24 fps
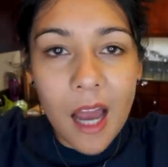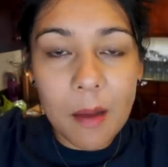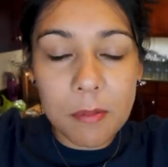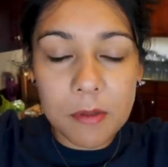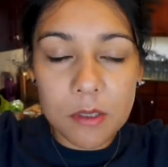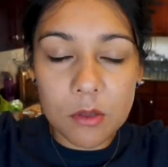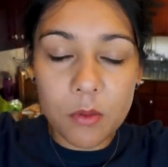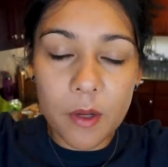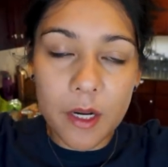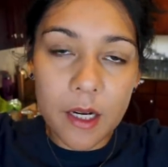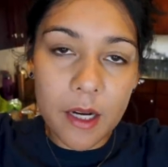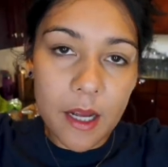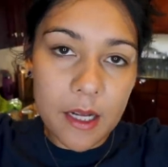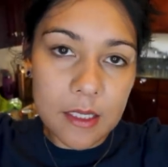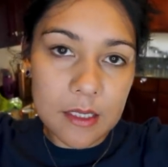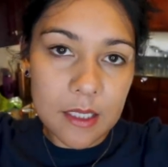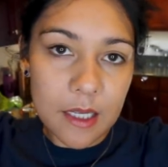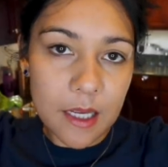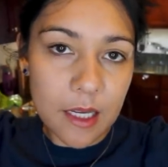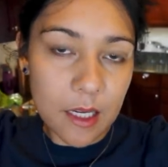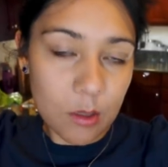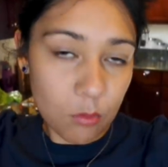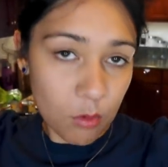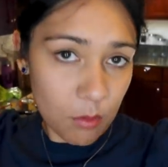Happy twenty
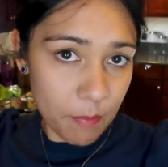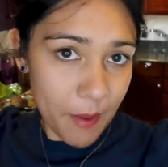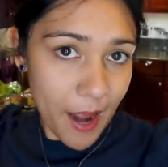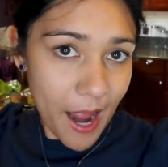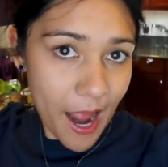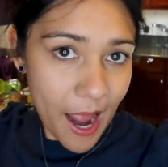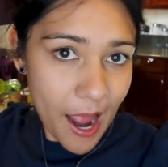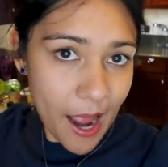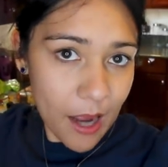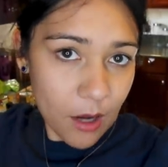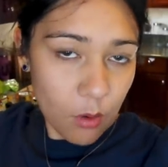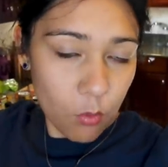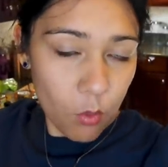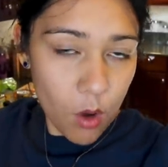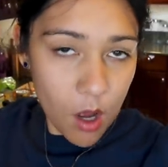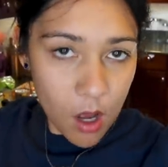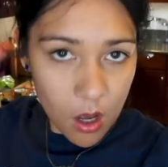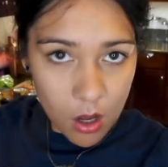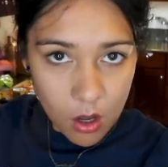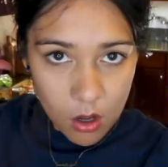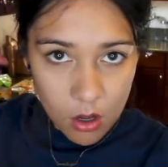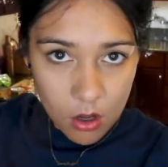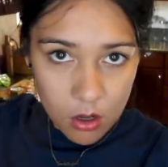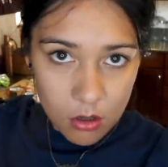nineteen, we're back, woo!
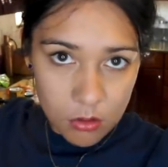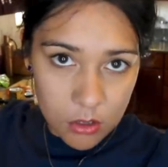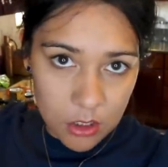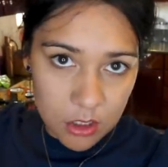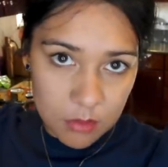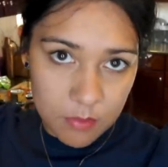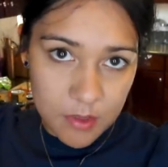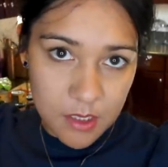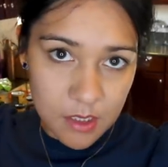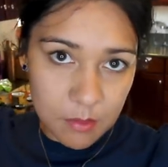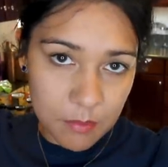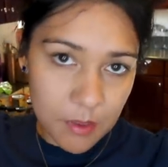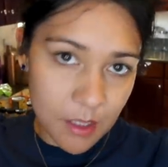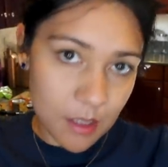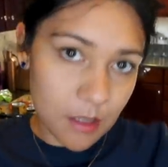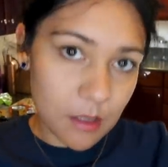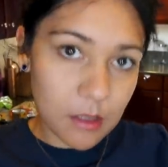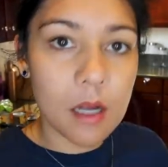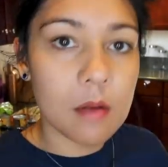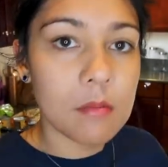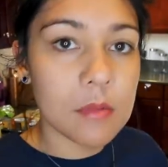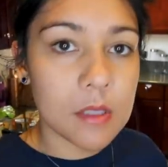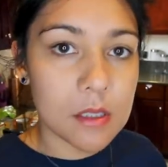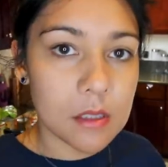Did you miss me?
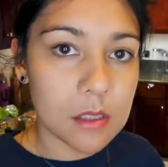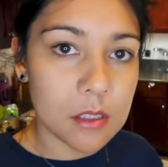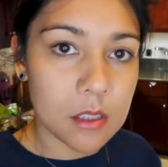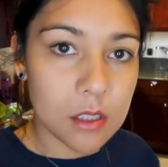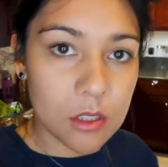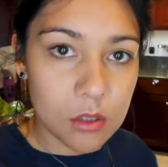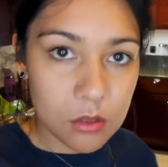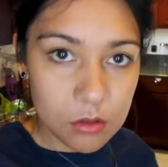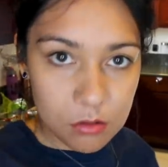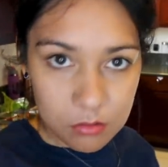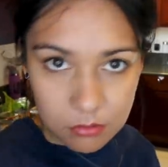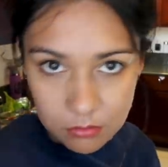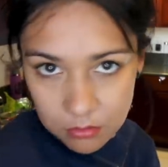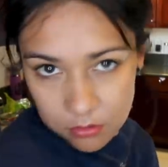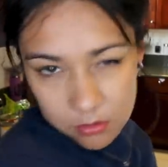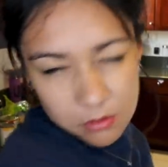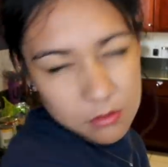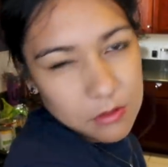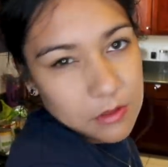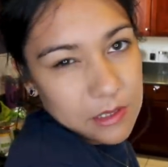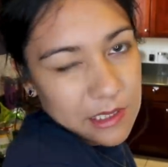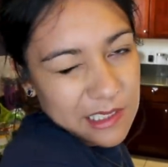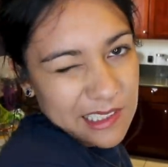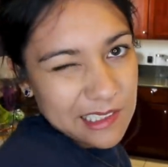I missed you.
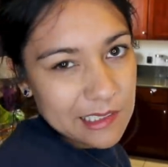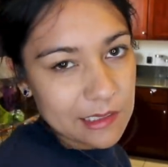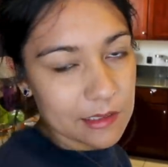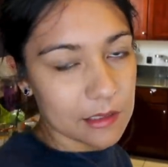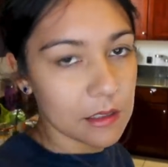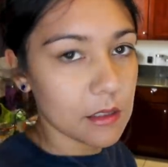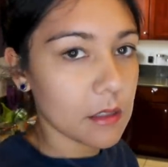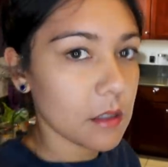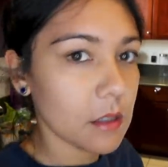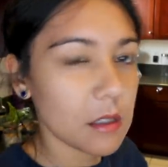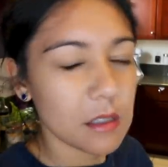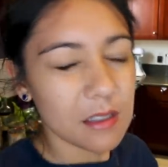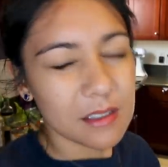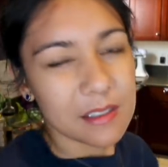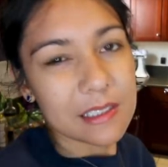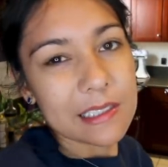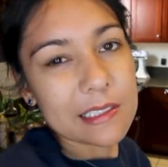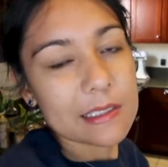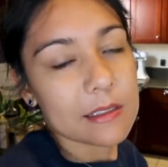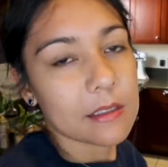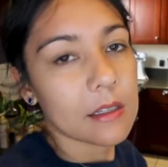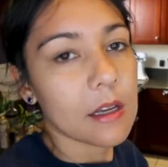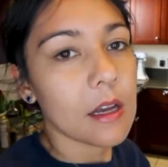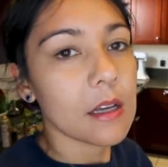
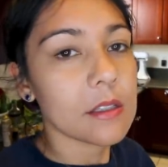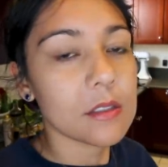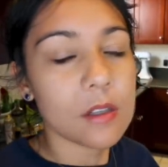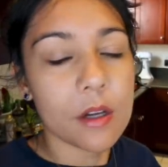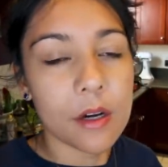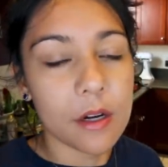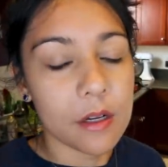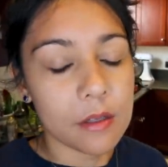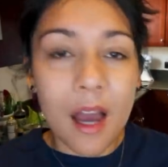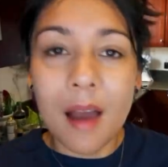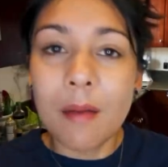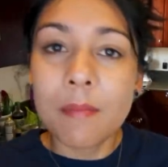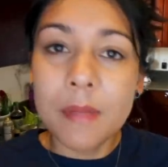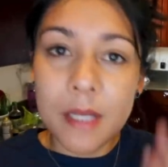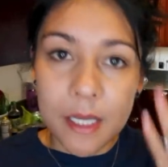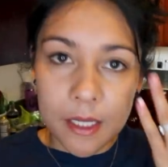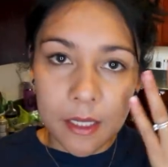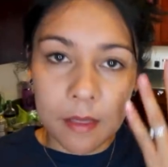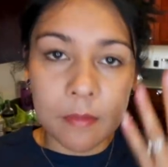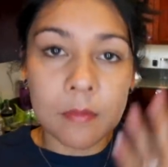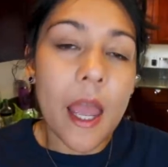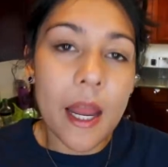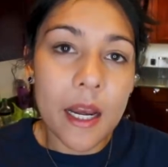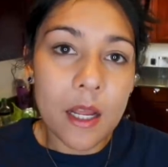Sorry, I'm taken.